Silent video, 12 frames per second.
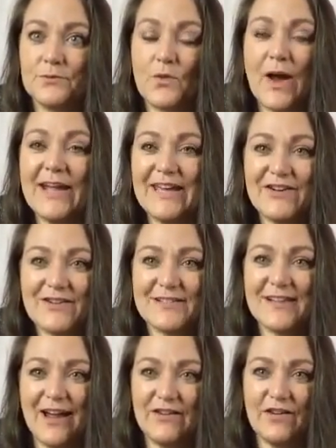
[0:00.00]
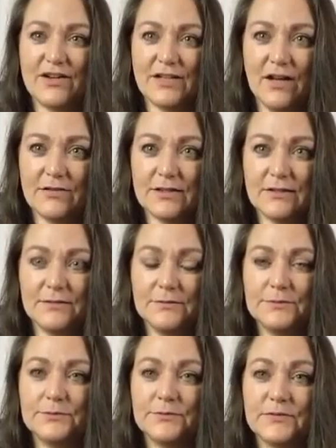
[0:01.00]
Right here inside of ourselves.
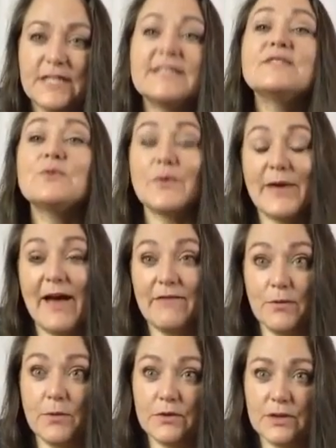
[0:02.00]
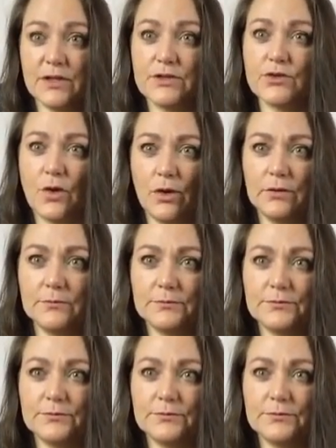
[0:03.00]
This is where we have the most control.